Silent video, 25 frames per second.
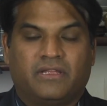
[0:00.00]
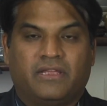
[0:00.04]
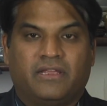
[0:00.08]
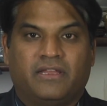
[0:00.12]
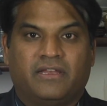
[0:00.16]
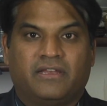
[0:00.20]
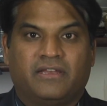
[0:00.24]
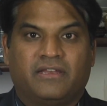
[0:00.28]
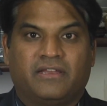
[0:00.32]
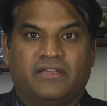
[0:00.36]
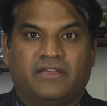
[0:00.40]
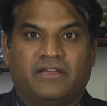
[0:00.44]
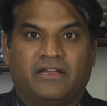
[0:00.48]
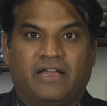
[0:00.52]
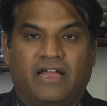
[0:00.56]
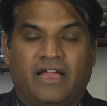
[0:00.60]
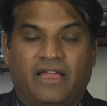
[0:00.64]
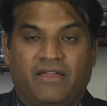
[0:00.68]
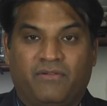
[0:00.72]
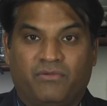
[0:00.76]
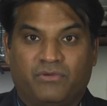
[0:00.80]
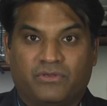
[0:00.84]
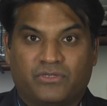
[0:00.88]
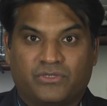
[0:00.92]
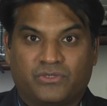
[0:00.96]
And
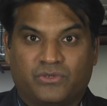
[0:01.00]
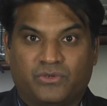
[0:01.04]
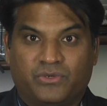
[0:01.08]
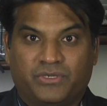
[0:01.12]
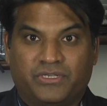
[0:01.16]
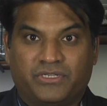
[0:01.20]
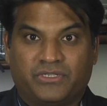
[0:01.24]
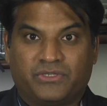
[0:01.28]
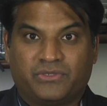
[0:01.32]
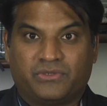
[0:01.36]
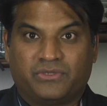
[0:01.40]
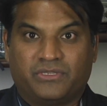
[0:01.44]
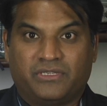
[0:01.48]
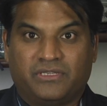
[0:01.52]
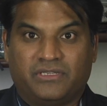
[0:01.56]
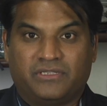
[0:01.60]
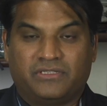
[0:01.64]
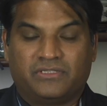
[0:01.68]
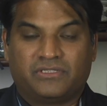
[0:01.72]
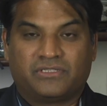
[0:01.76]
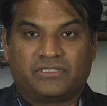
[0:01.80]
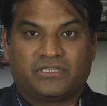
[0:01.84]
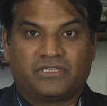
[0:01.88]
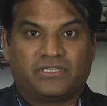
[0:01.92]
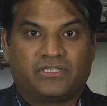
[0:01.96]
I was going to
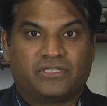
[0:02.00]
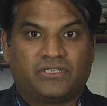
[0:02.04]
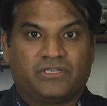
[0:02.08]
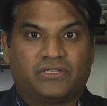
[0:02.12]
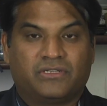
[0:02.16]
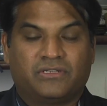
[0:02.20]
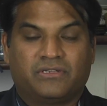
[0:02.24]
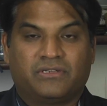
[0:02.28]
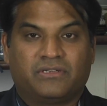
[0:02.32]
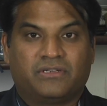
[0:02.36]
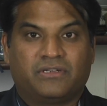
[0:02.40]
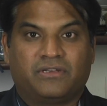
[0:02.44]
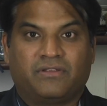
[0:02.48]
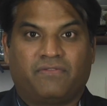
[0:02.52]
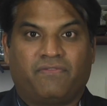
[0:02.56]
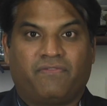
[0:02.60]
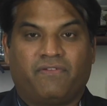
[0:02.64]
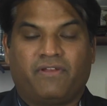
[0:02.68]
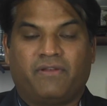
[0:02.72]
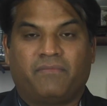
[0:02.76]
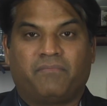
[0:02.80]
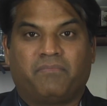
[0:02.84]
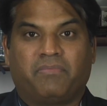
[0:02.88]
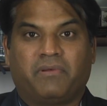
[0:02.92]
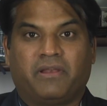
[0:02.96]
these
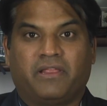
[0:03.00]
different